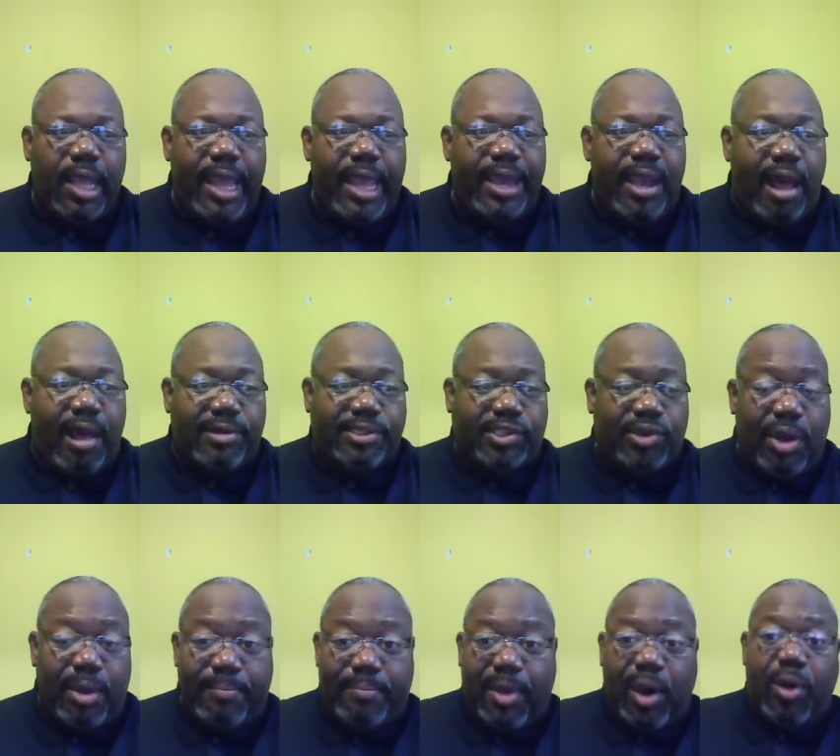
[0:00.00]
and
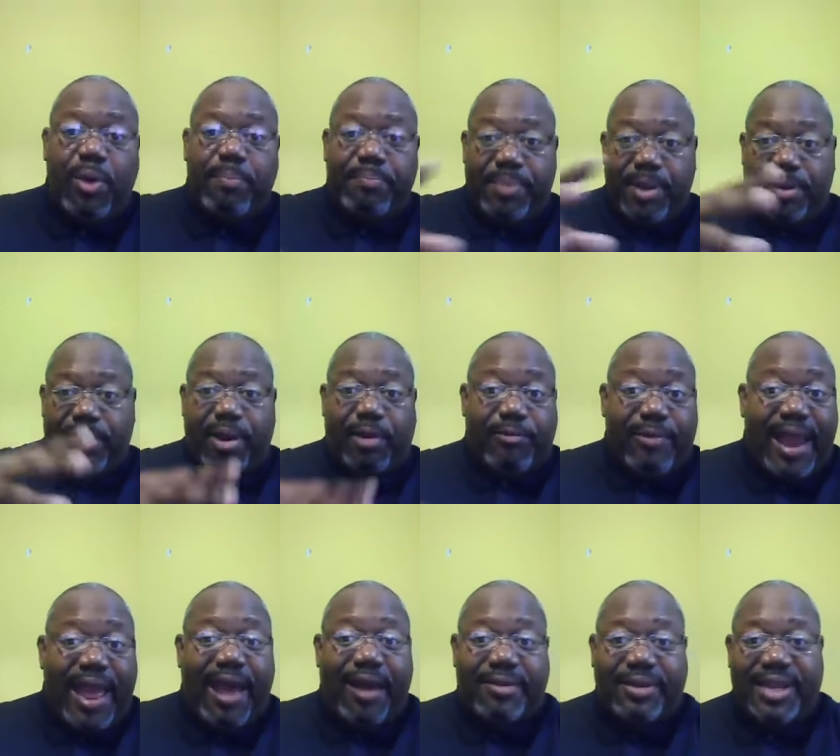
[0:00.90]
also a moat built
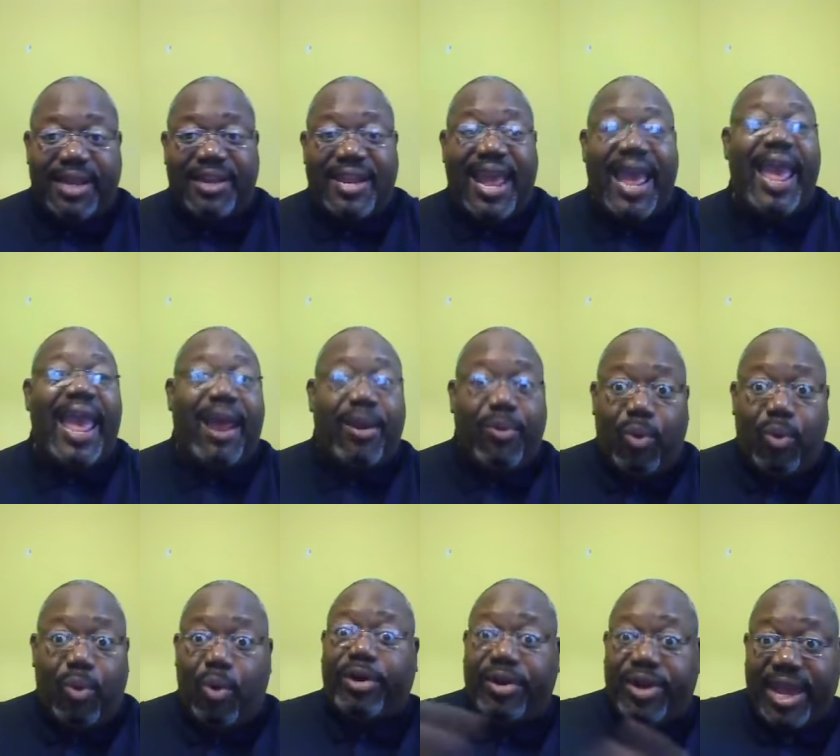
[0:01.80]
around it that had
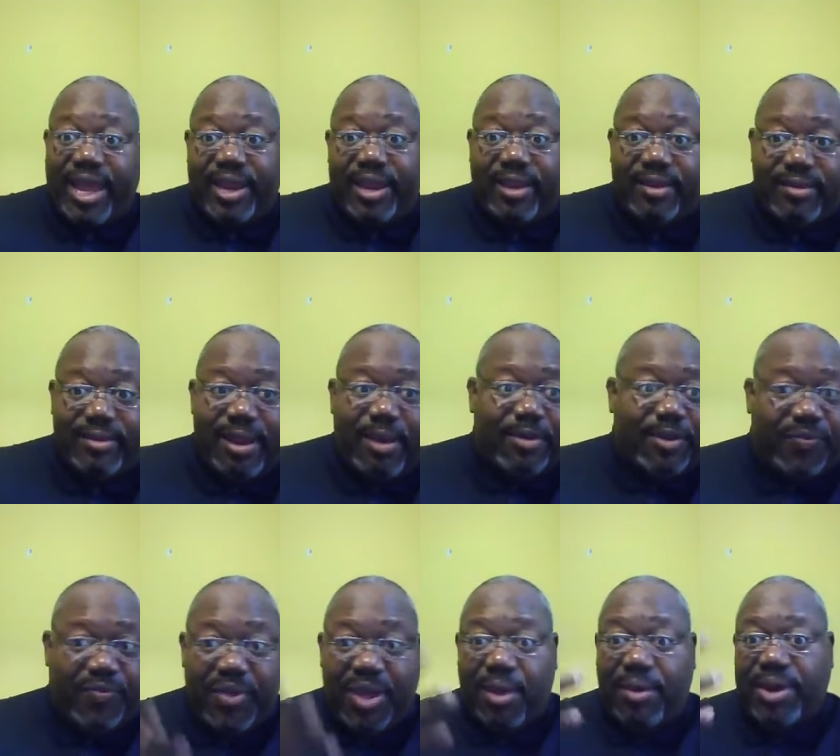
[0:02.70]
water in it that
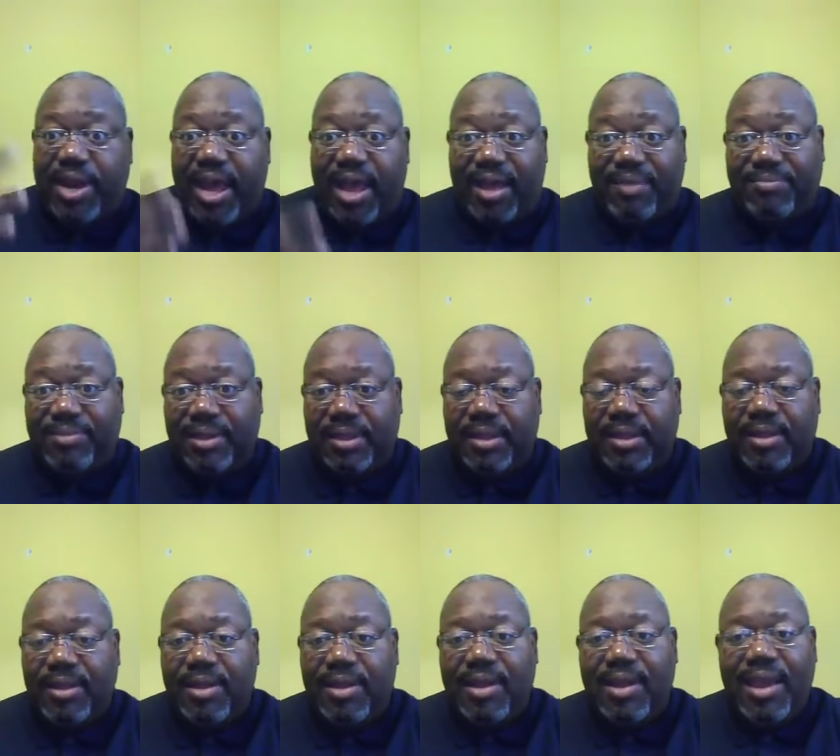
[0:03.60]
was filled up.
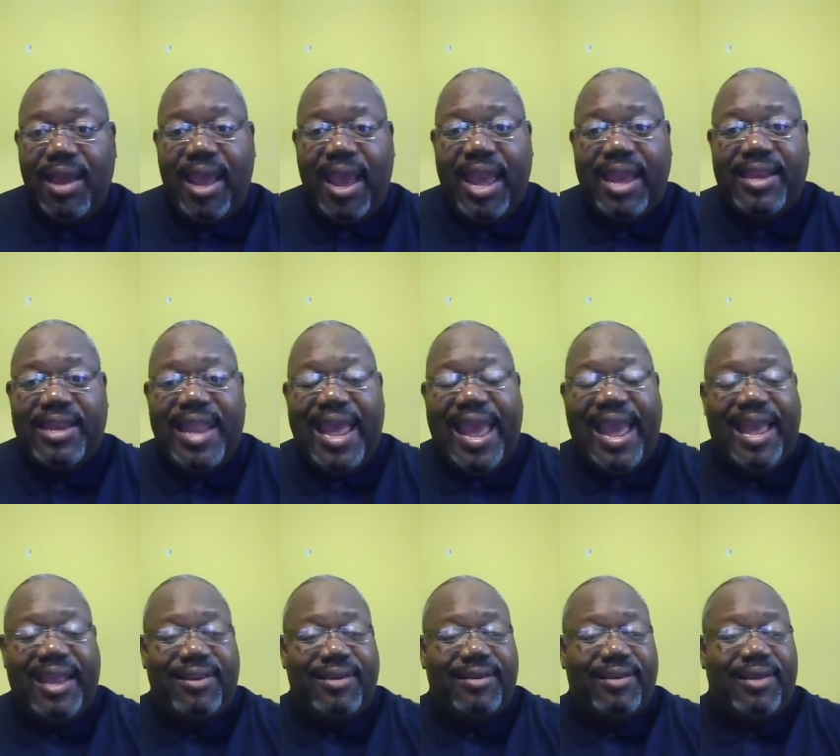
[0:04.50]
And
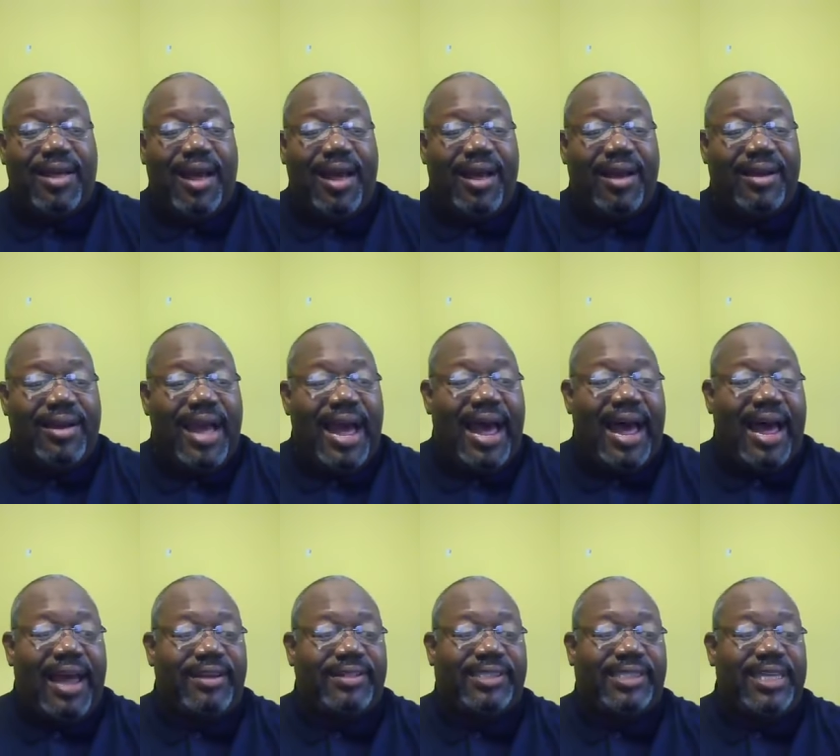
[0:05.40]
that uh,
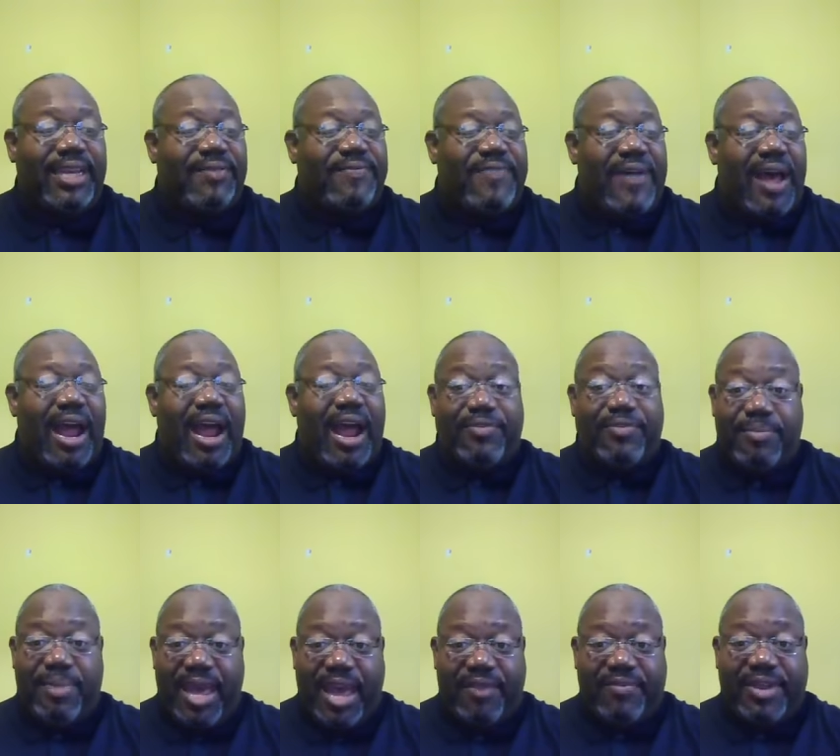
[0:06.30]
God sent fire
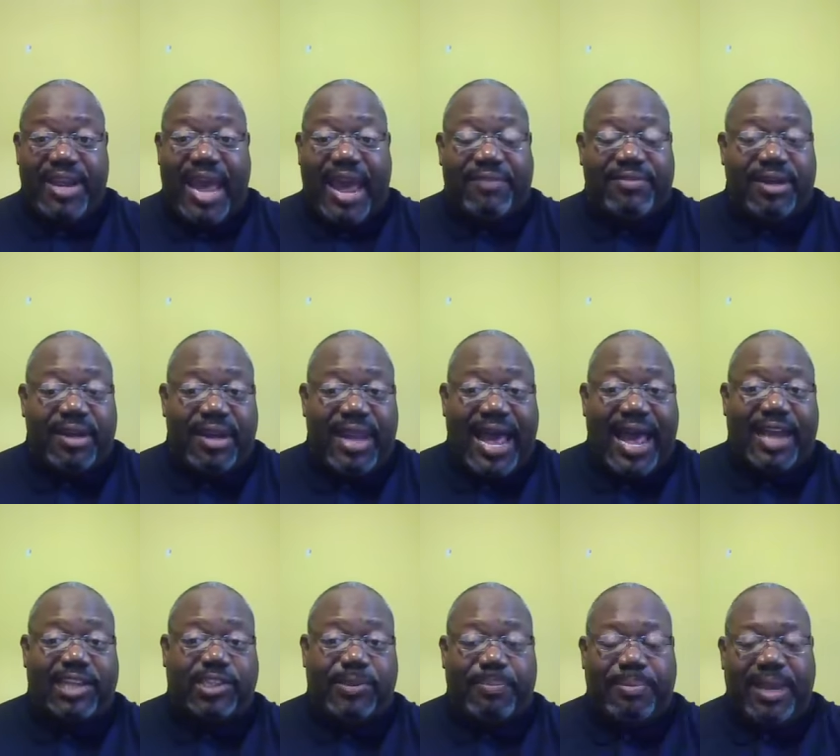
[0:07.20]
from heaven after
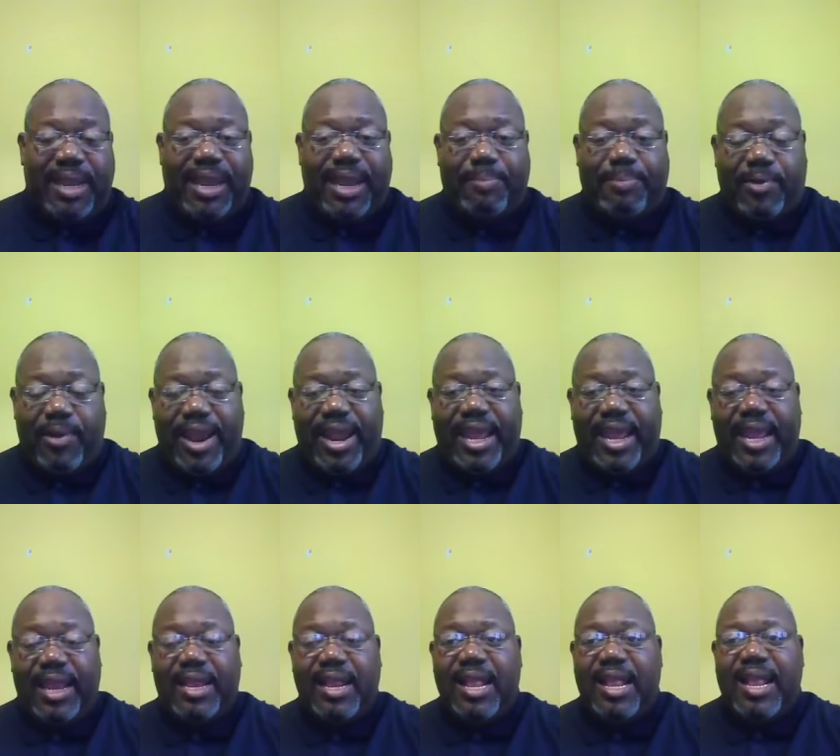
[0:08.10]
Elijah
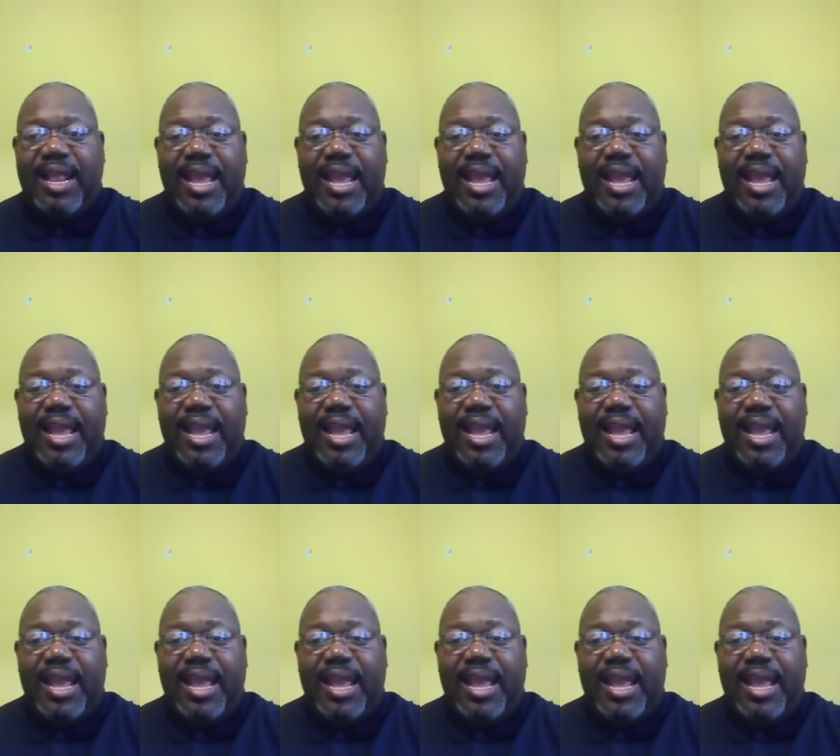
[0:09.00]
prayed